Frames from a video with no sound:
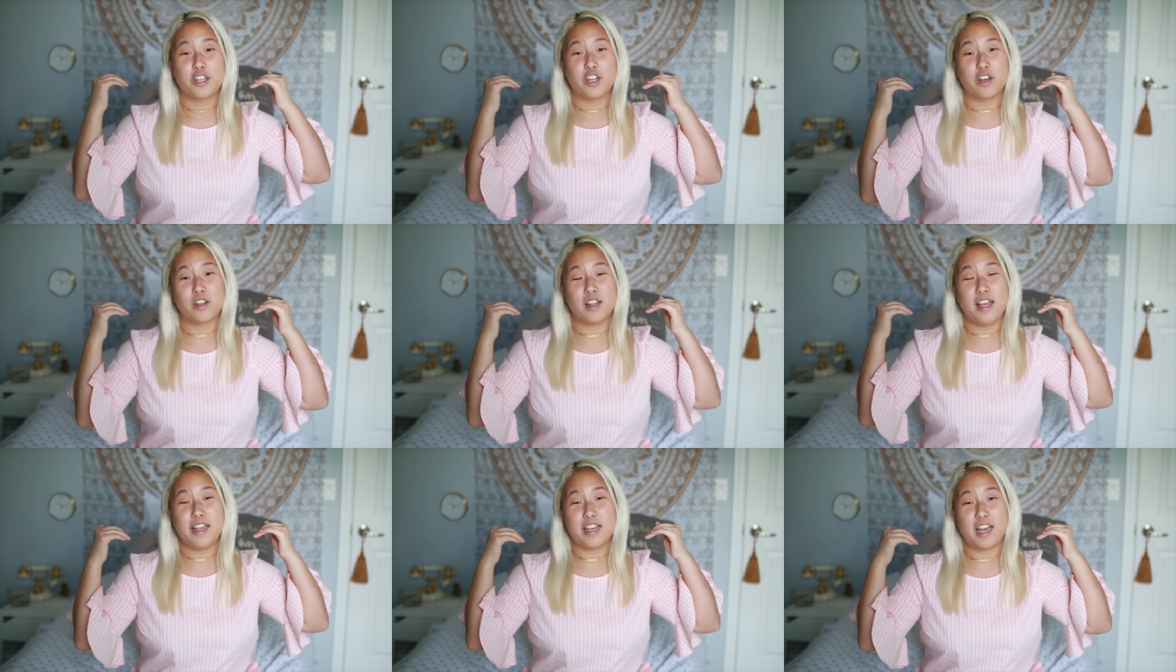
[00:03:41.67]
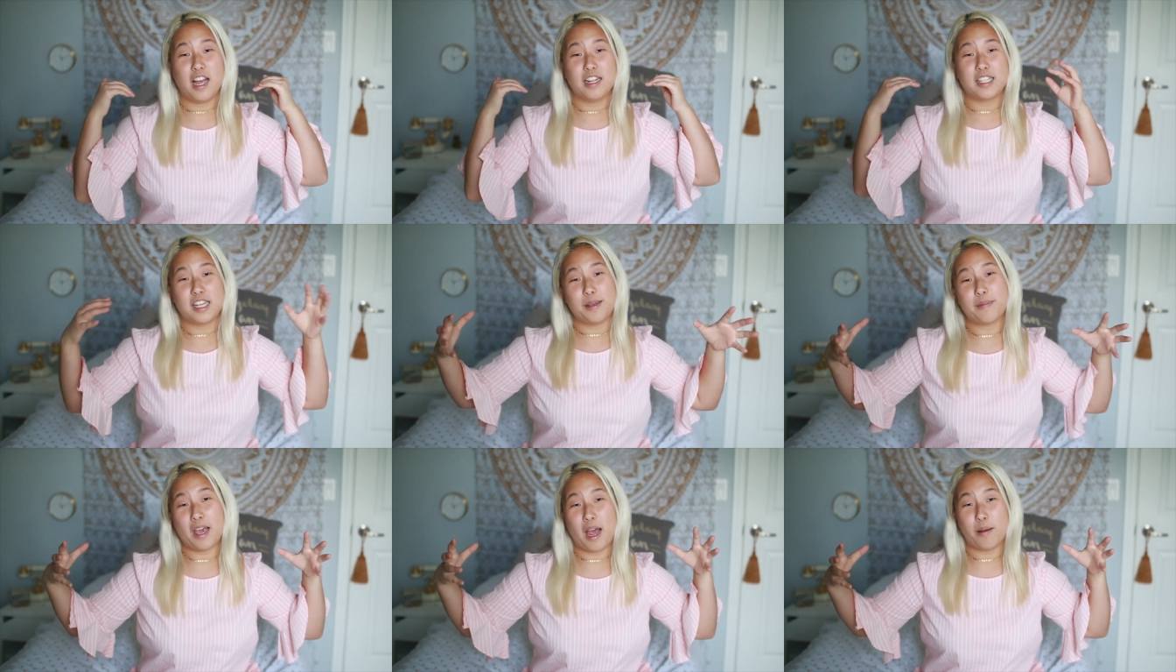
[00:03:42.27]
you're like a
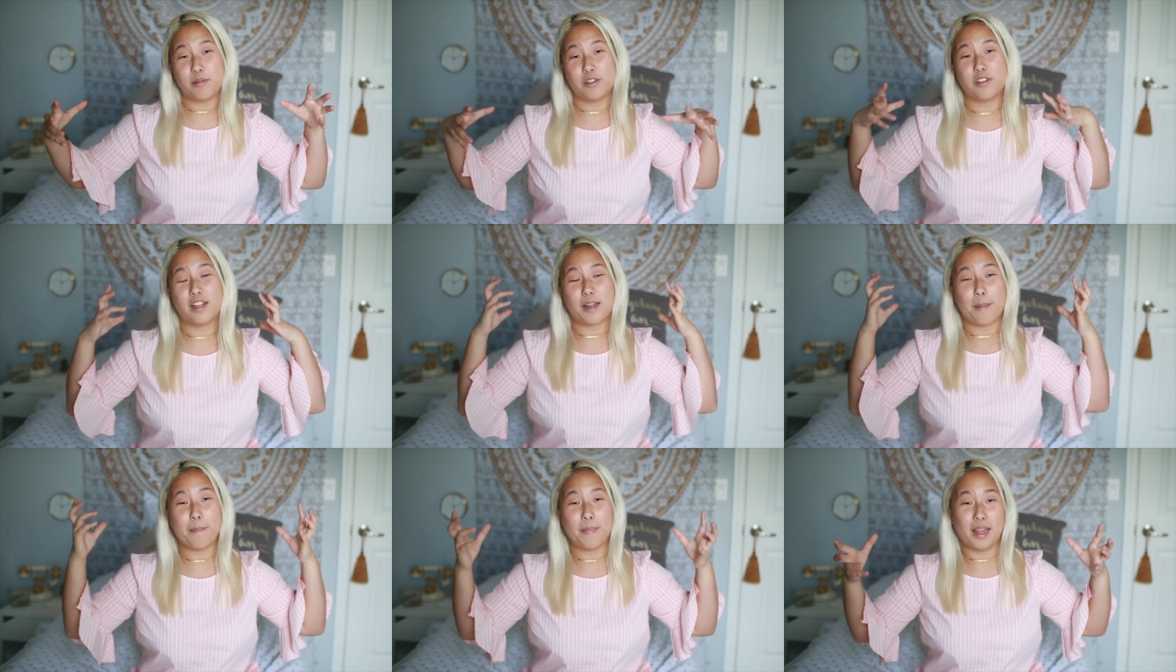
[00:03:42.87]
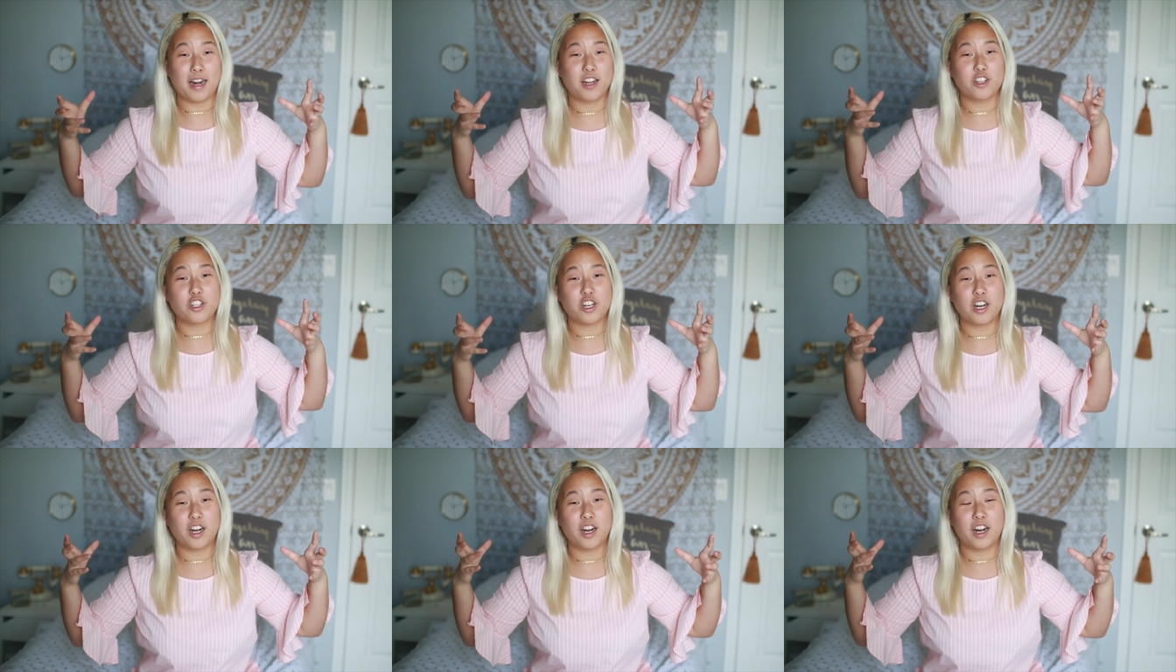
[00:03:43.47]
team captain, like a
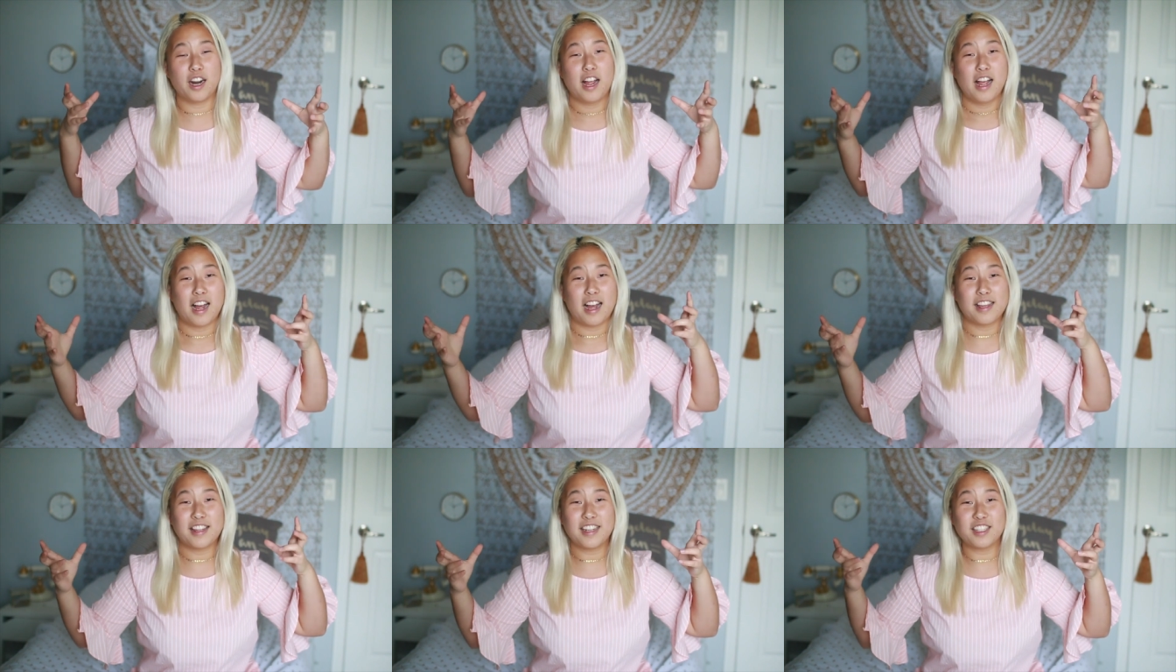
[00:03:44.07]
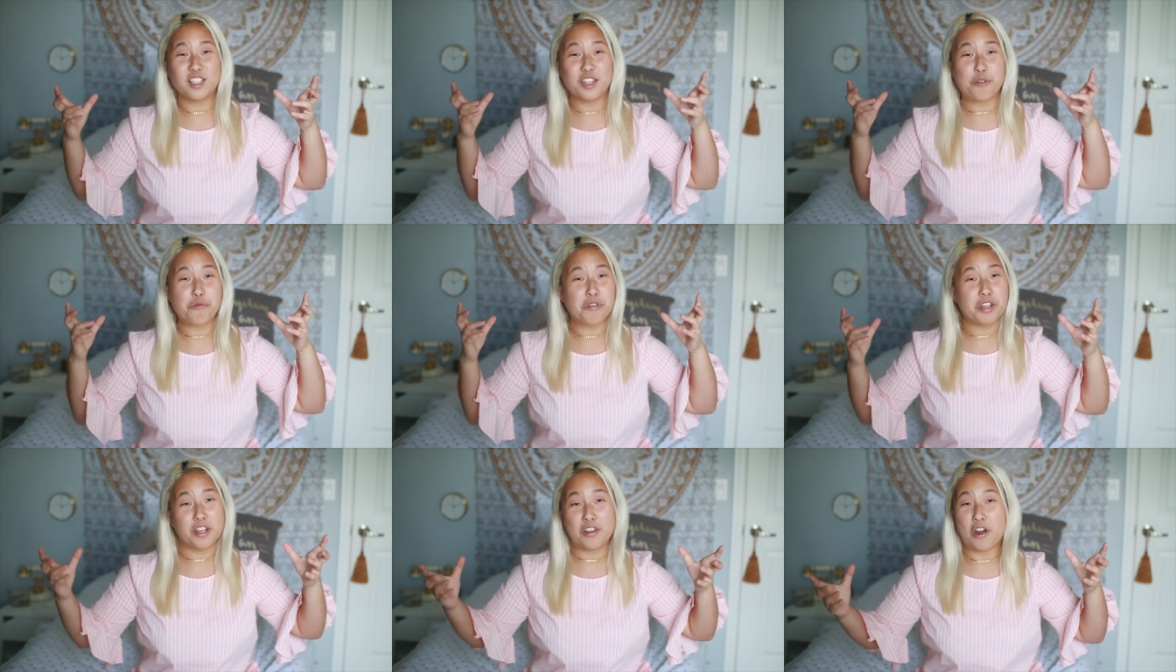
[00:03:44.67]
manager, I think it's like
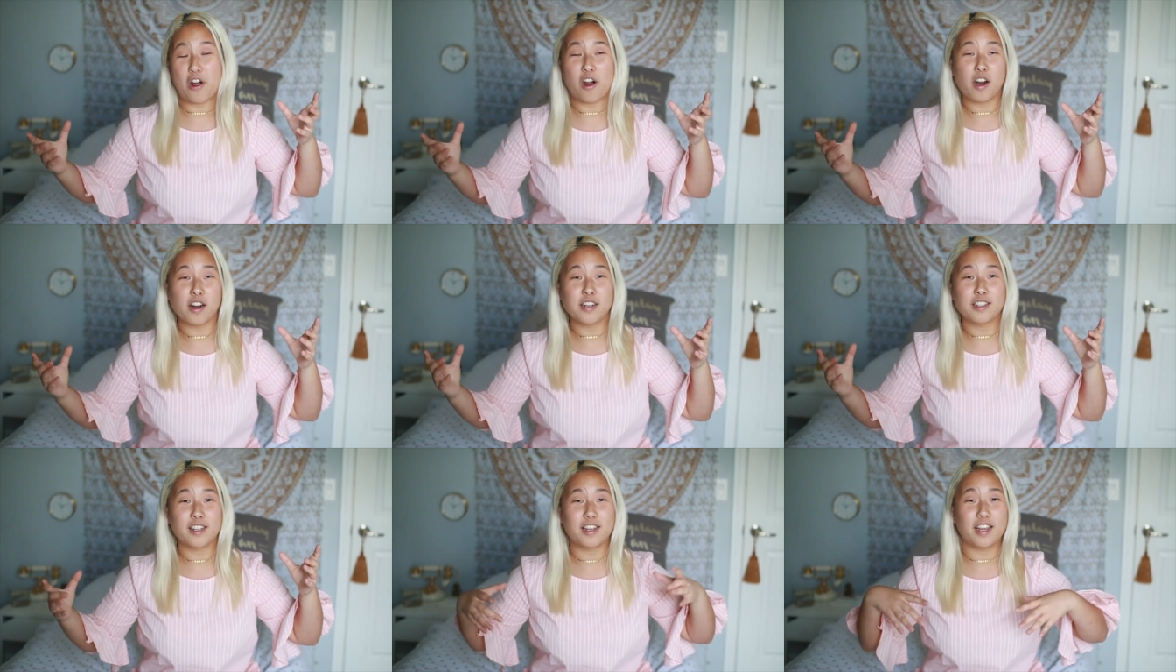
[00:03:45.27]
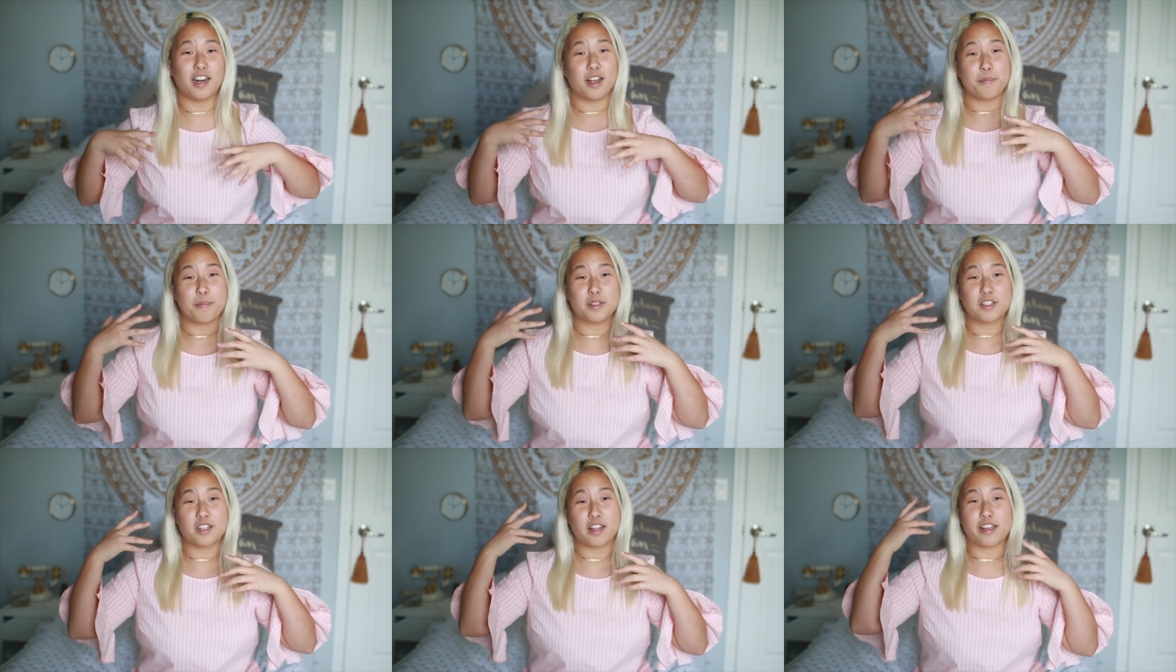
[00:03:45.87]
really hard to get up
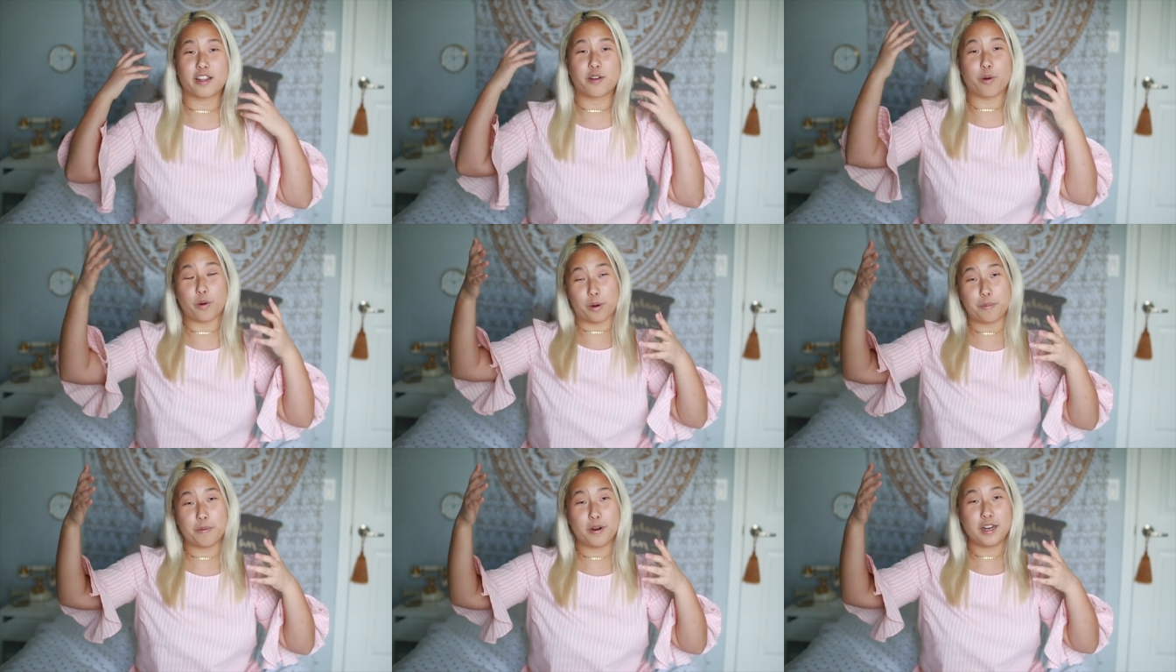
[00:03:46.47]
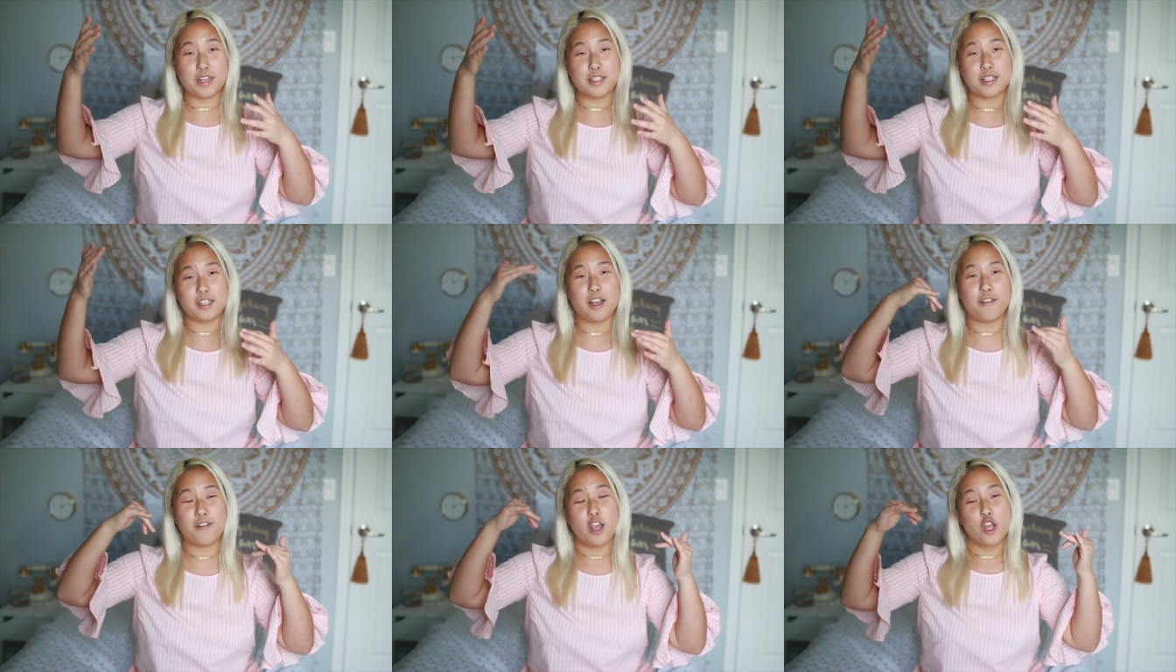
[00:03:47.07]
into like corporate and
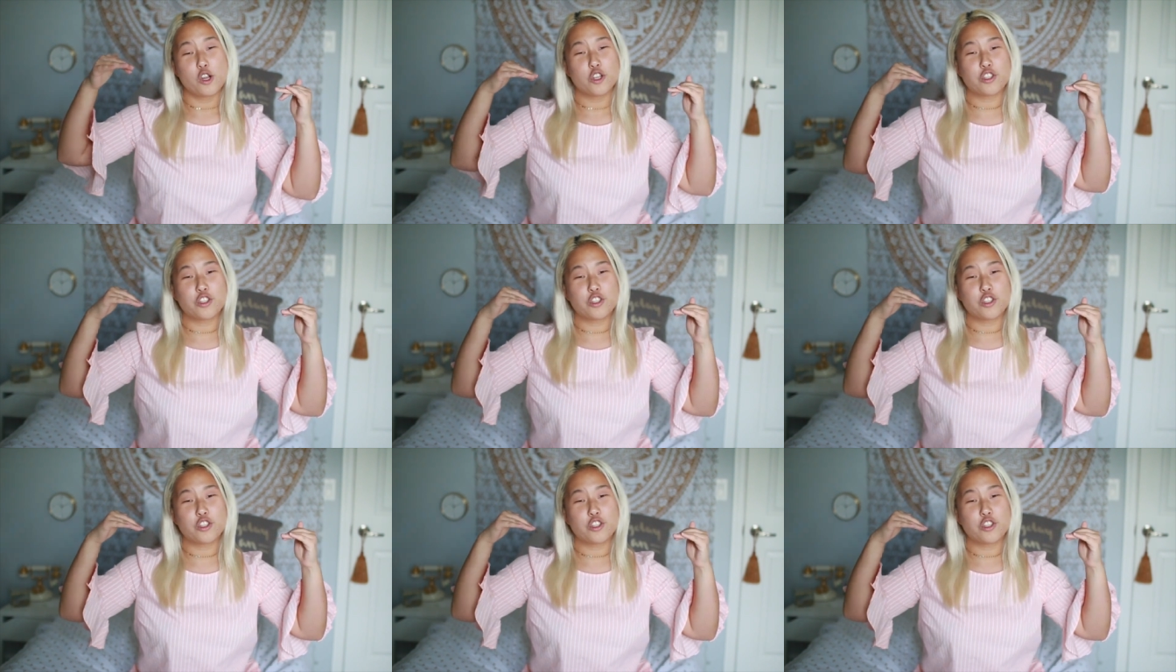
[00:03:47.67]
stuff.